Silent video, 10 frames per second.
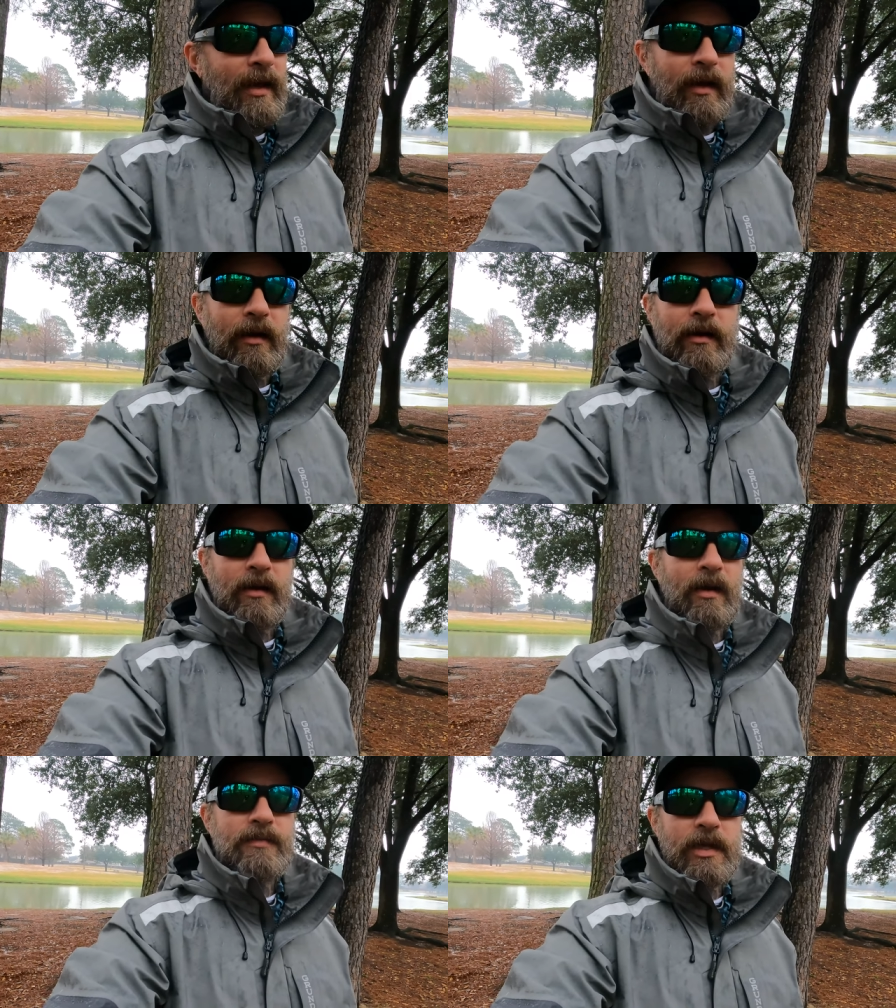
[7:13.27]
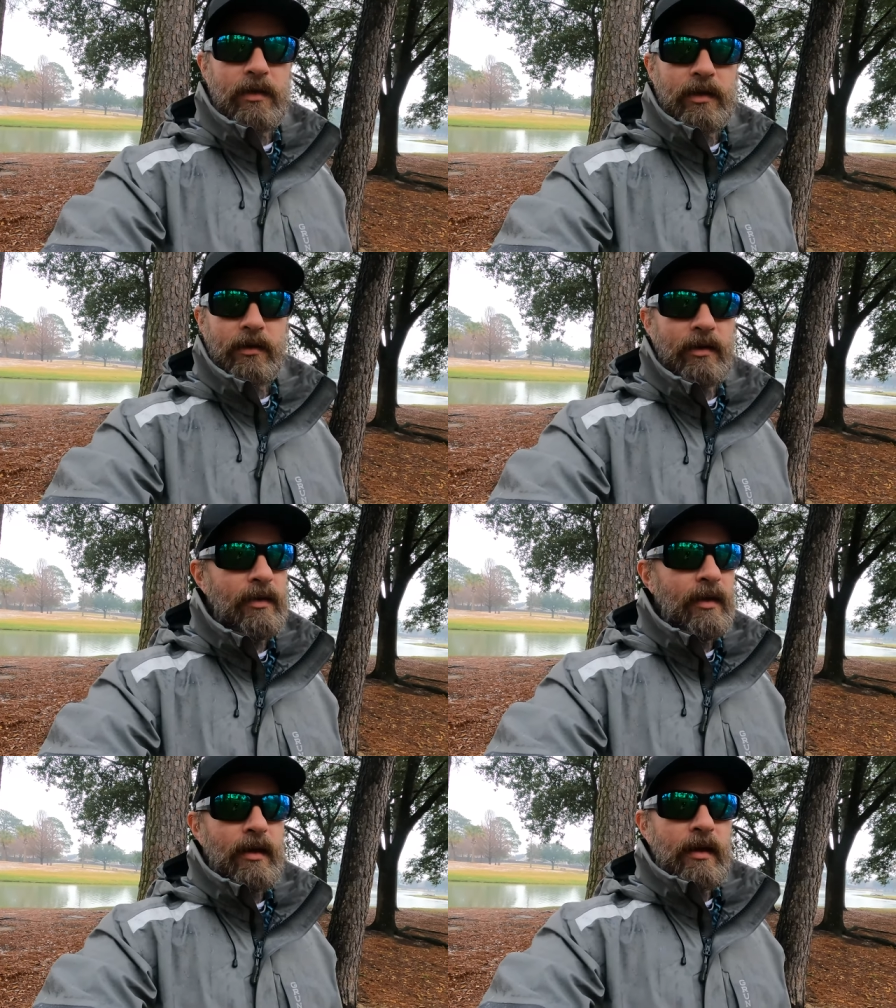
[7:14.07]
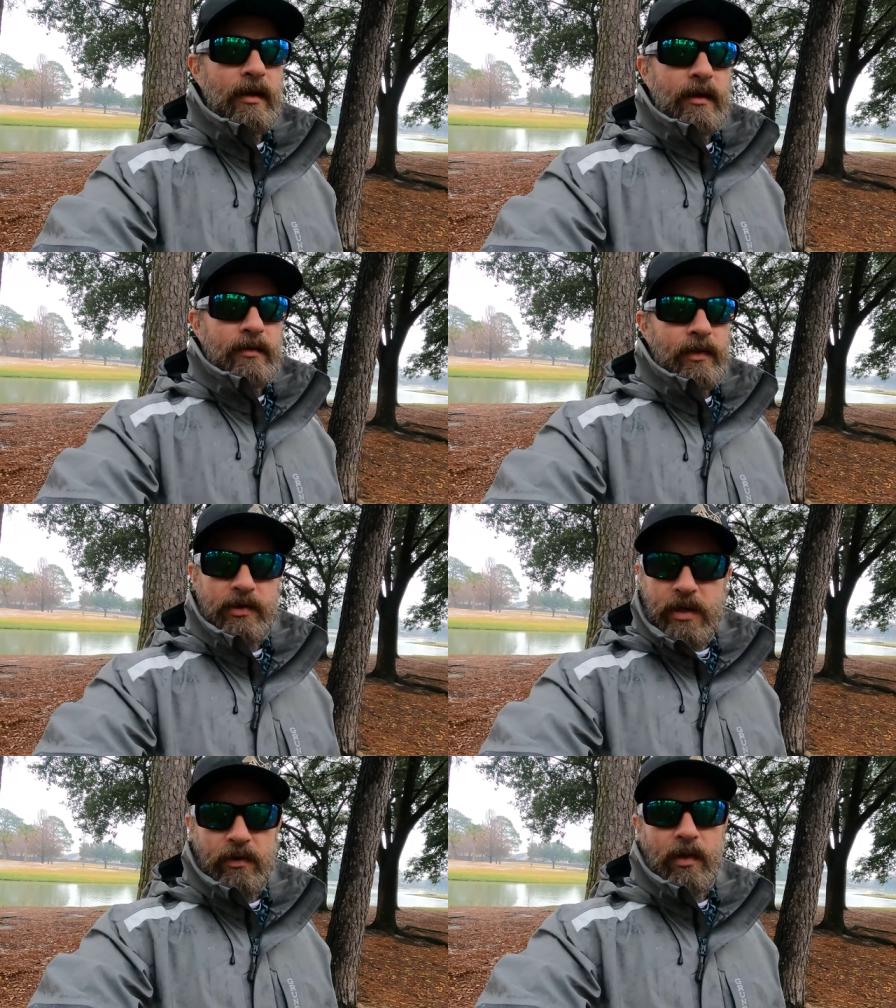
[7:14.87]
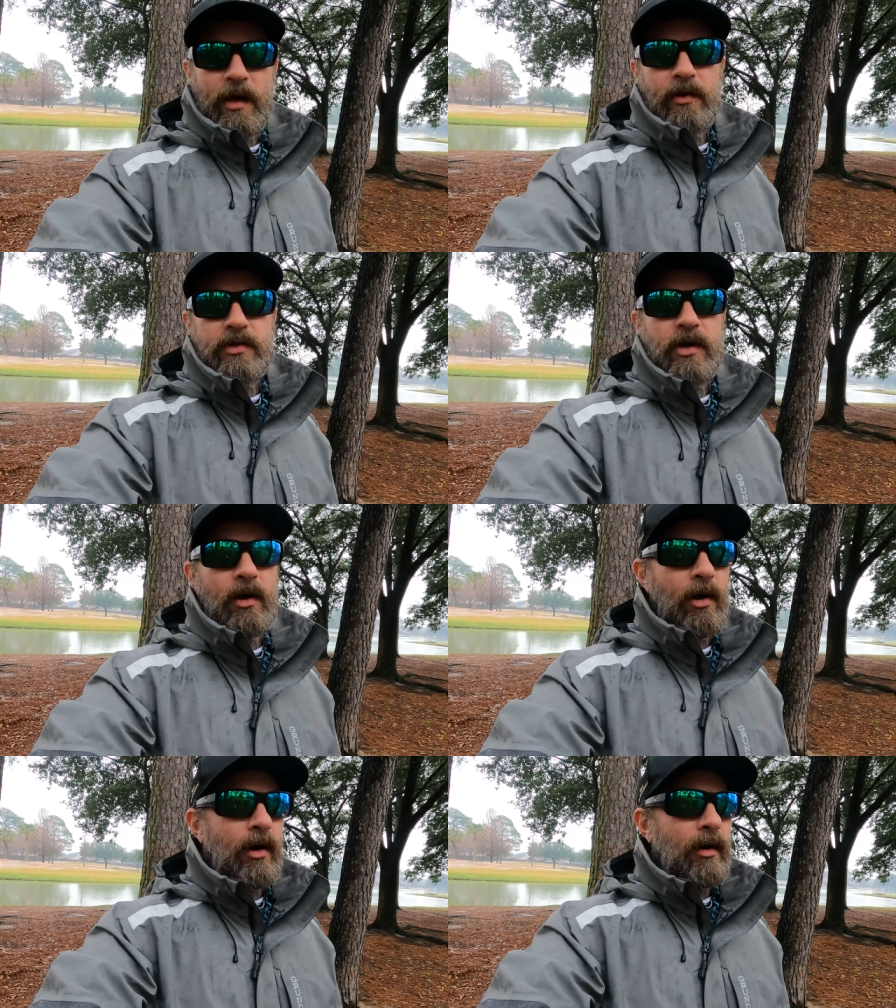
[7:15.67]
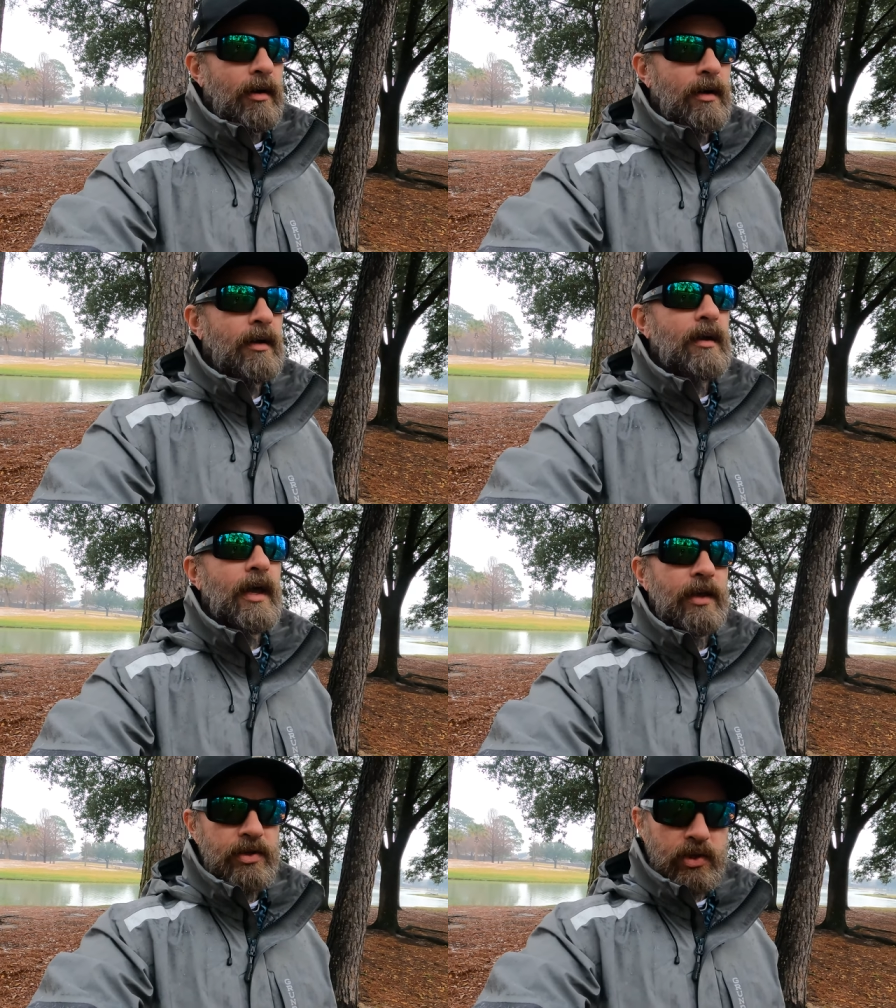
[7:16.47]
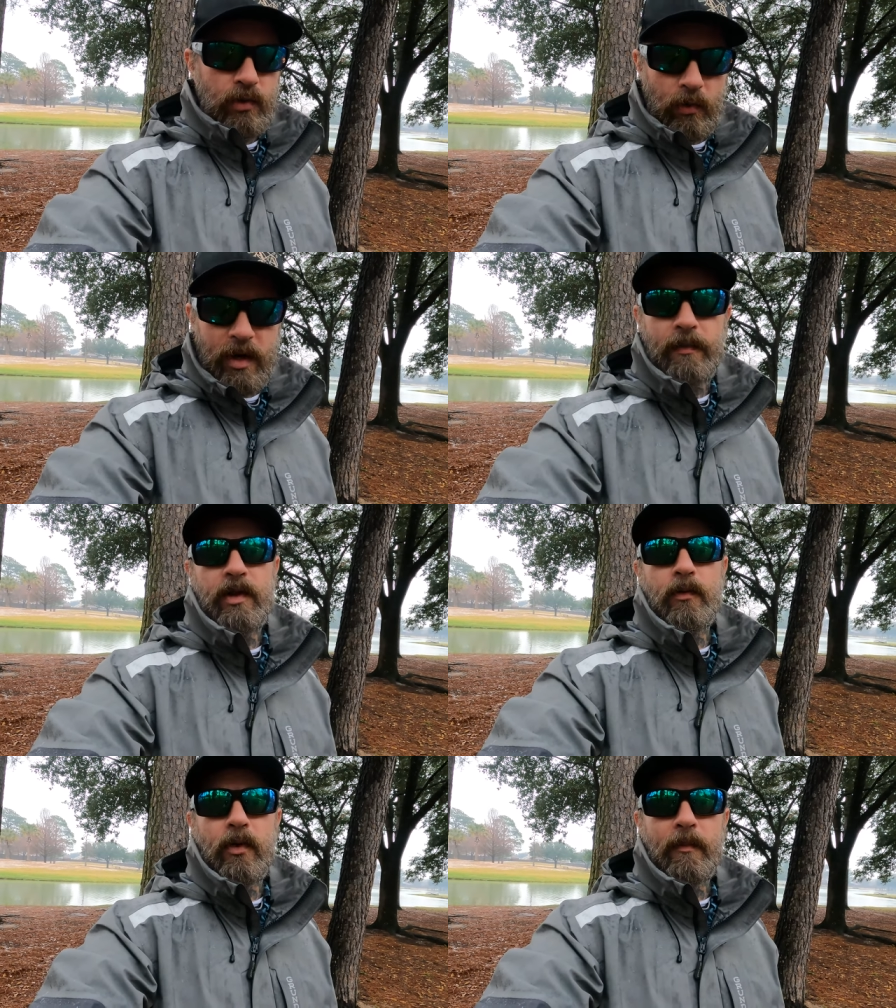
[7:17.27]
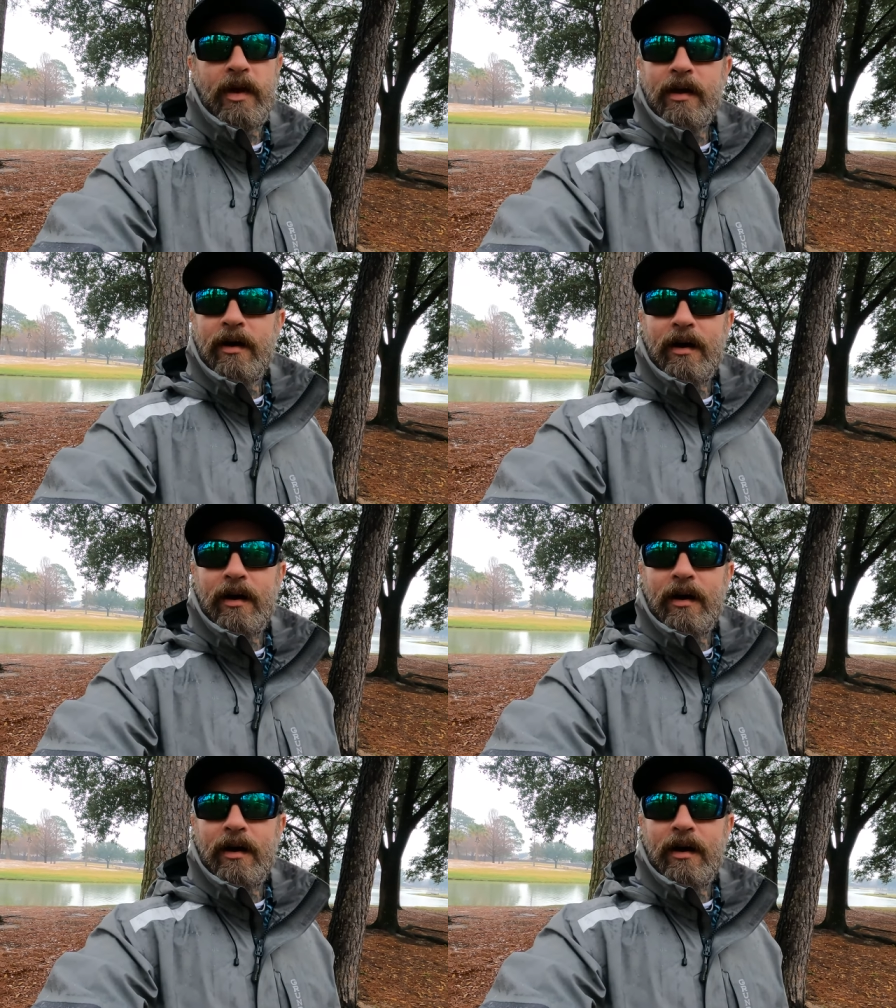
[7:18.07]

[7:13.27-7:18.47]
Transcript: And I, I'm telling you, those underliners are extremely warm.